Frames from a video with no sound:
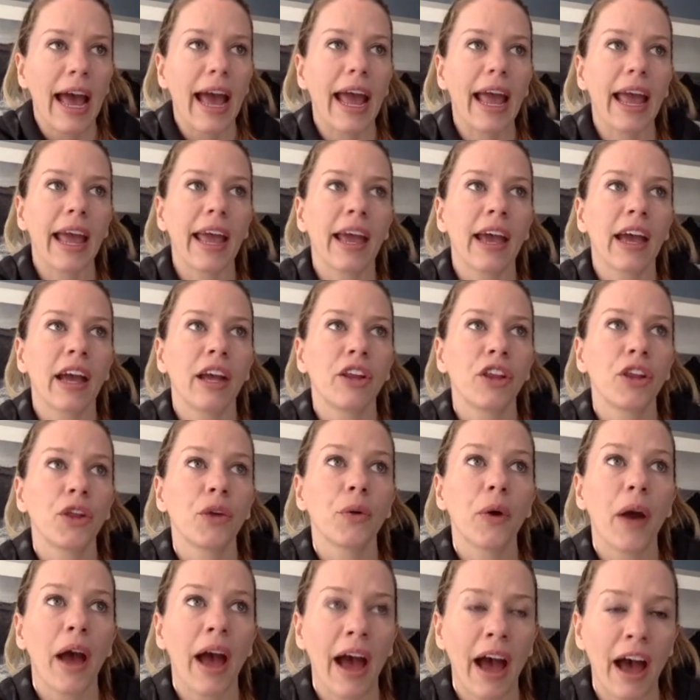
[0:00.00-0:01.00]
And you
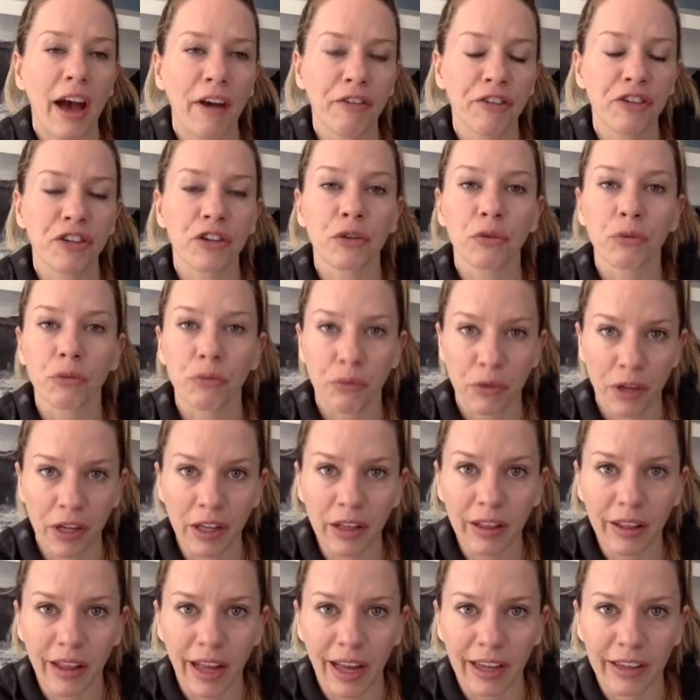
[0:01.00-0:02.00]
have to
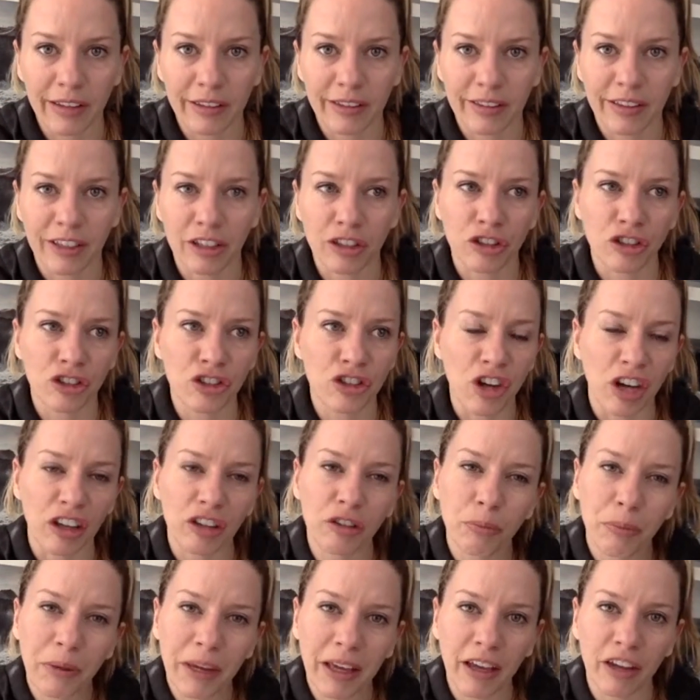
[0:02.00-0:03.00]
realize that
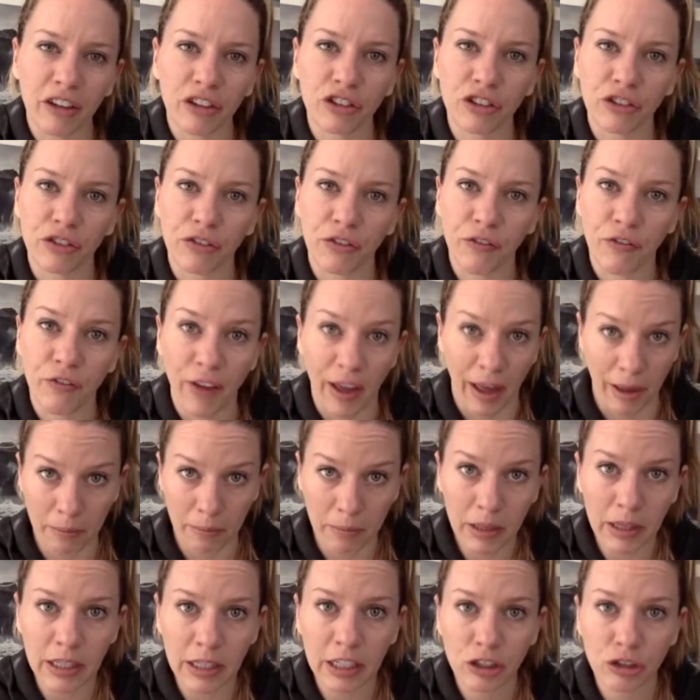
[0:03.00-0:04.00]
just because your
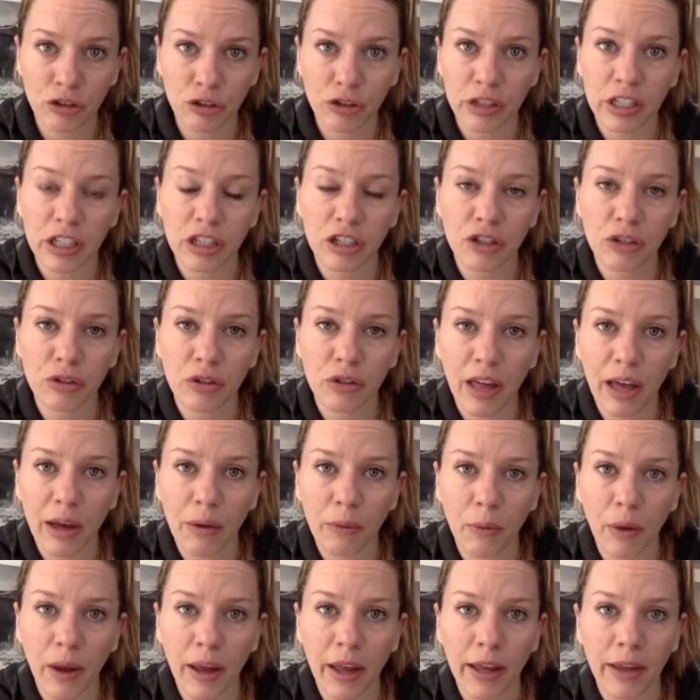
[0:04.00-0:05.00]
family treated you that
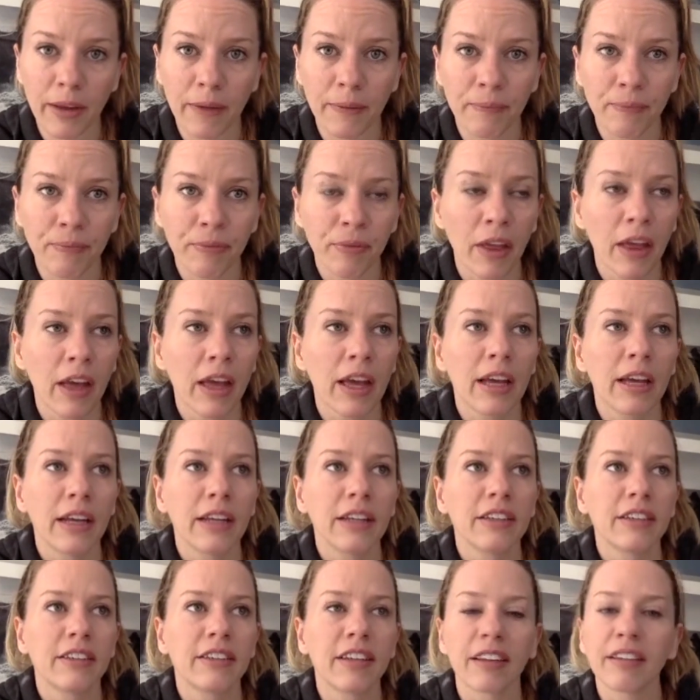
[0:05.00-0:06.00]
way
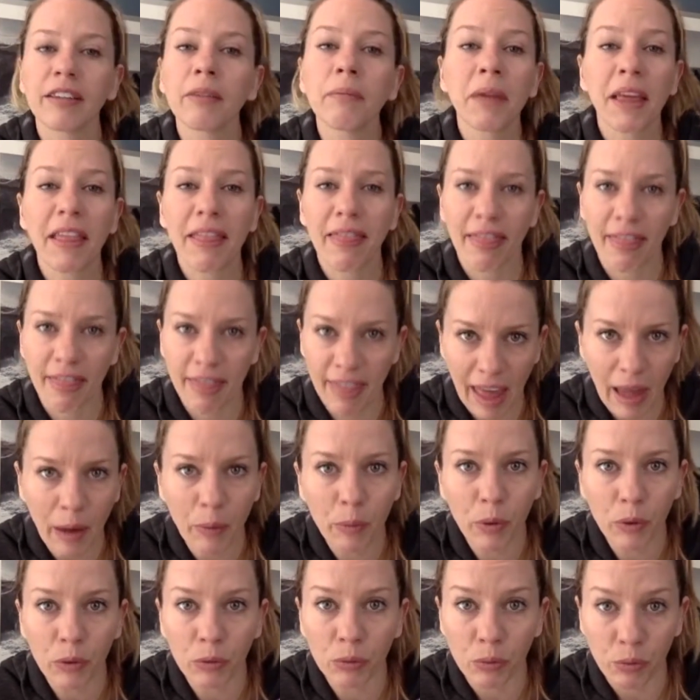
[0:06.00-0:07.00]
doesn't mean they
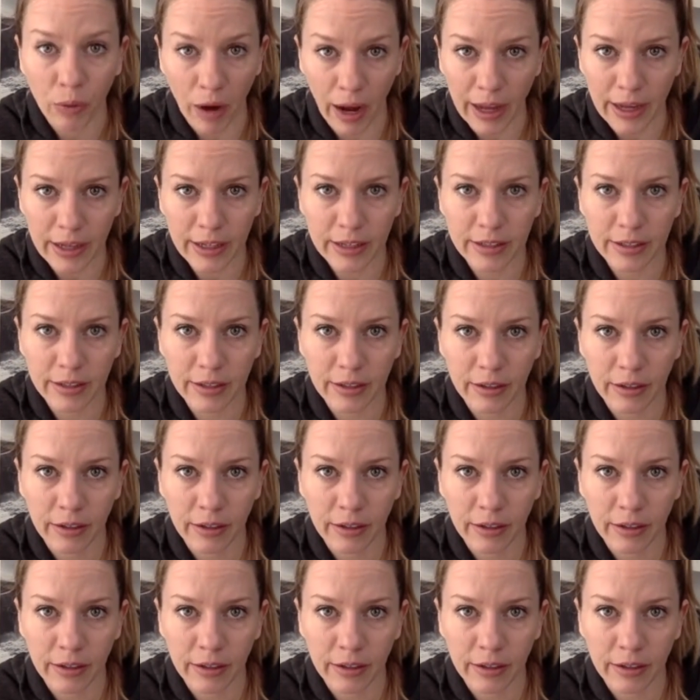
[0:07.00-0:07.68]
were right.